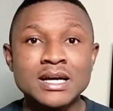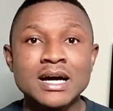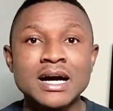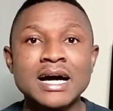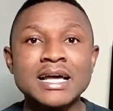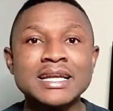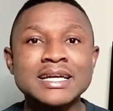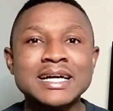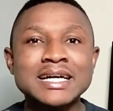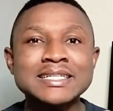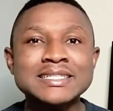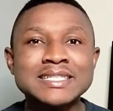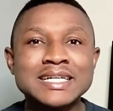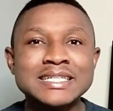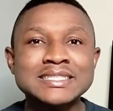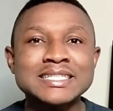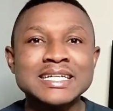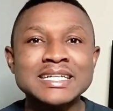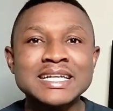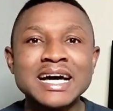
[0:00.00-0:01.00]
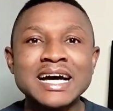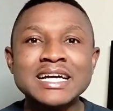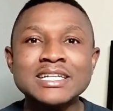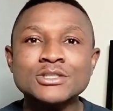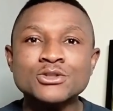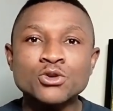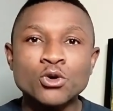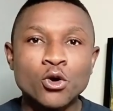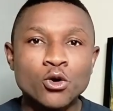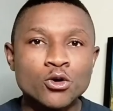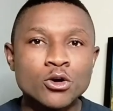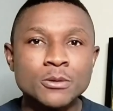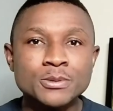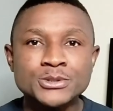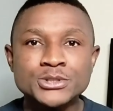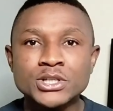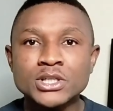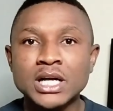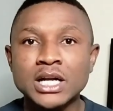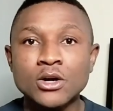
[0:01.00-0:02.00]
and it can catalyze
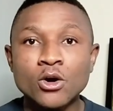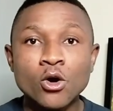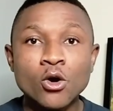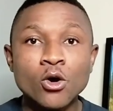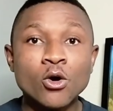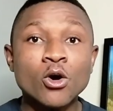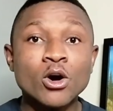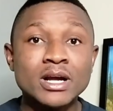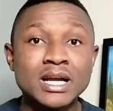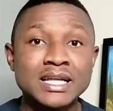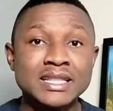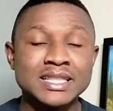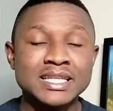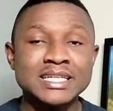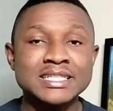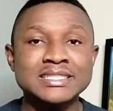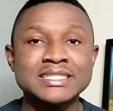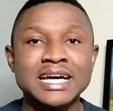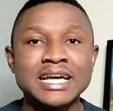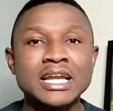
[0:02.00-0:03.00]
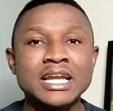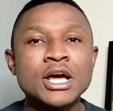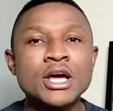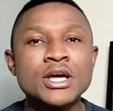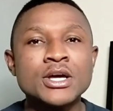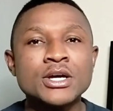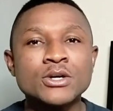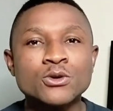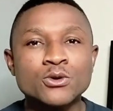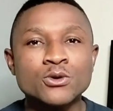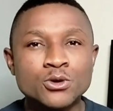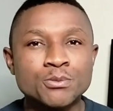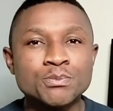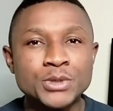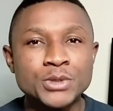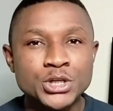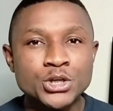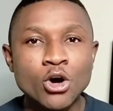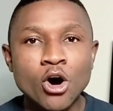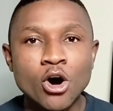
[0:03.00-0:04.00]
corruption and all other things that could be
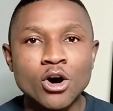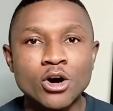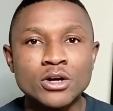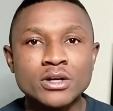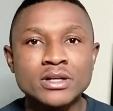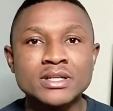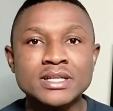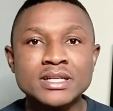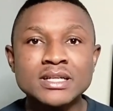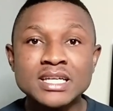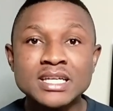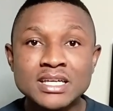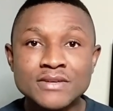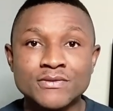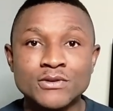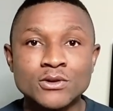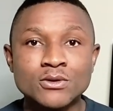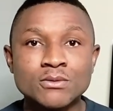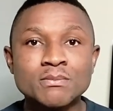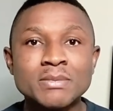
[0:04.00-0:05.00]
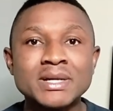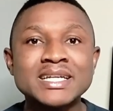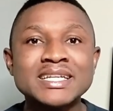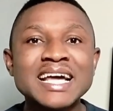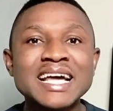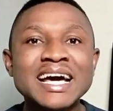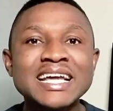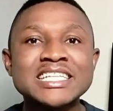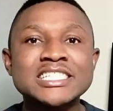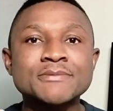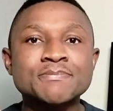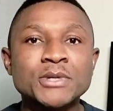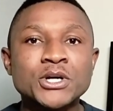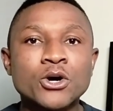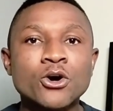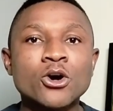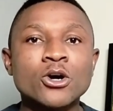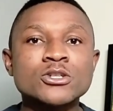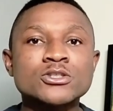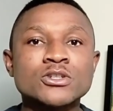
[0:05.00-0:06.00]
done evil, but that is
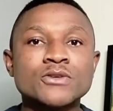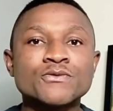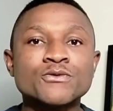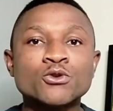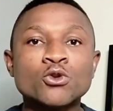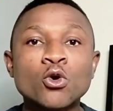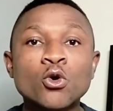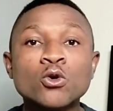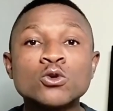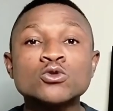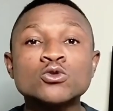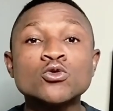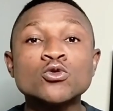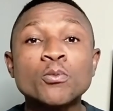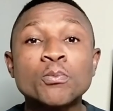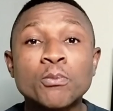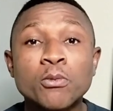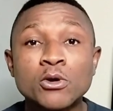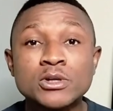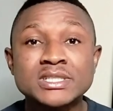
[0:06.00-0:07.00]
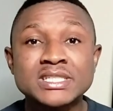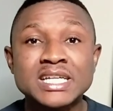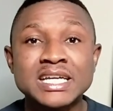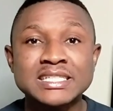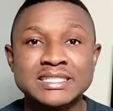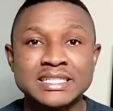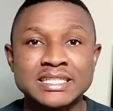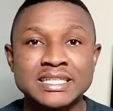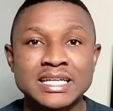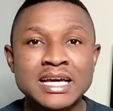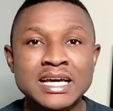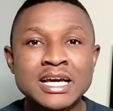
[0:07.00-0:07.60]
because of those who possess it.